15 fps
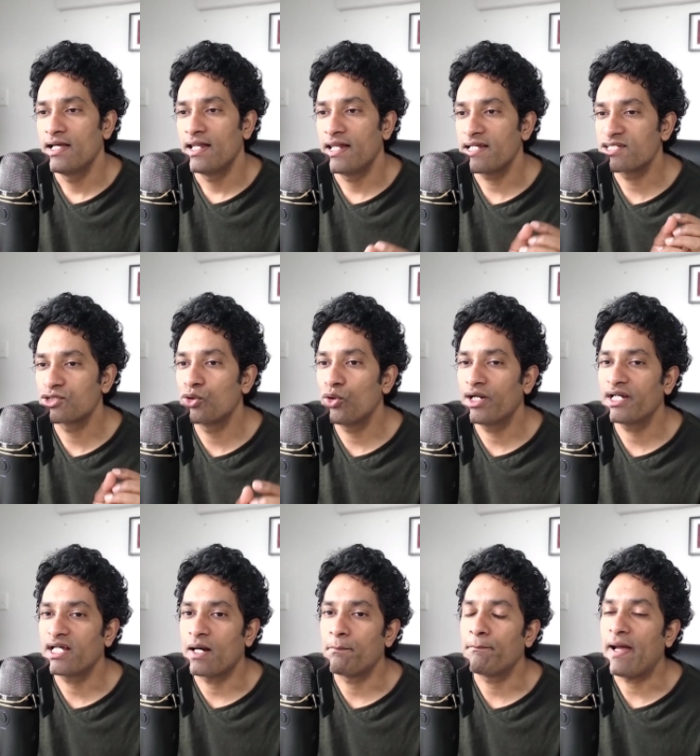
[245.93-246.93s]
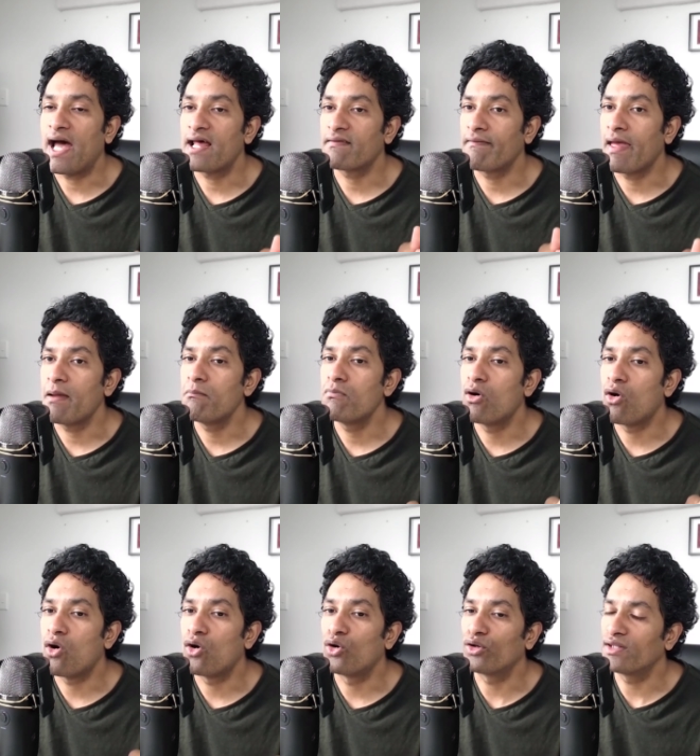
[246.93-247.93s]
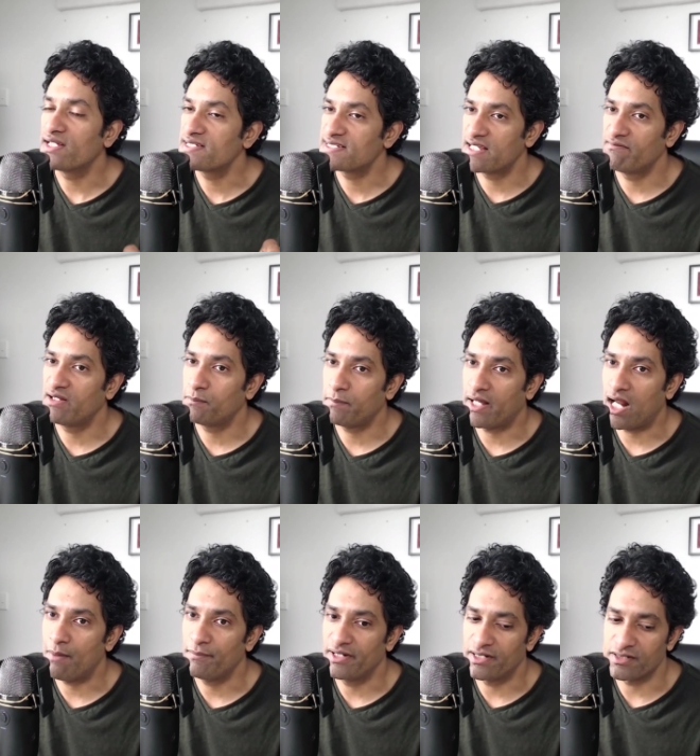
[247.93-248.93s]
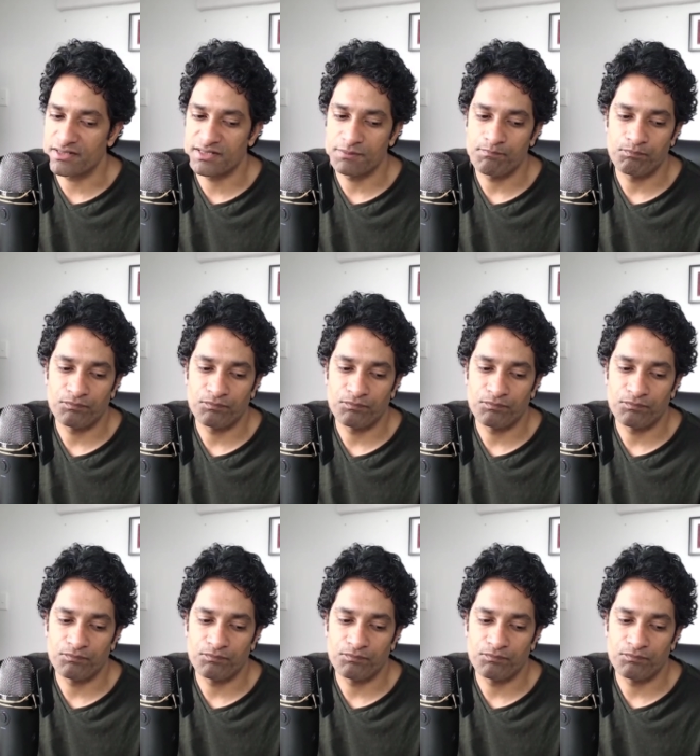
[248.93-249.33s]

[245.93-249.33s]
let's go and compare them on the seven parameters.